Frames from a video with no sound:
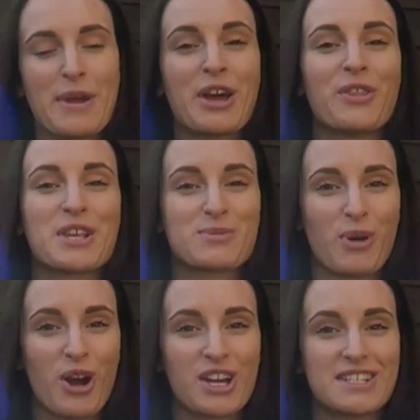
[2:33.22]
pick up this
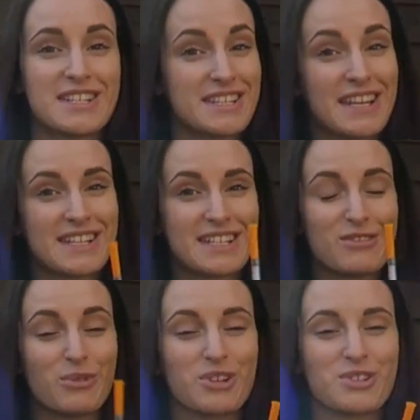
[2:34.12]
one because it's his
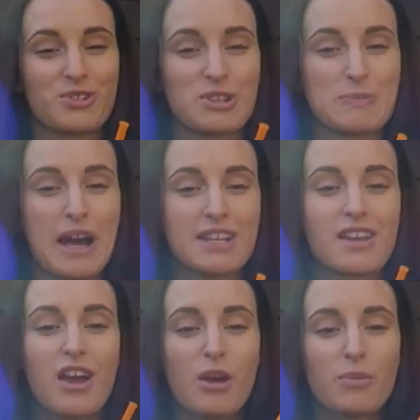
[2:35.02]
insulin one, so it's not as bad,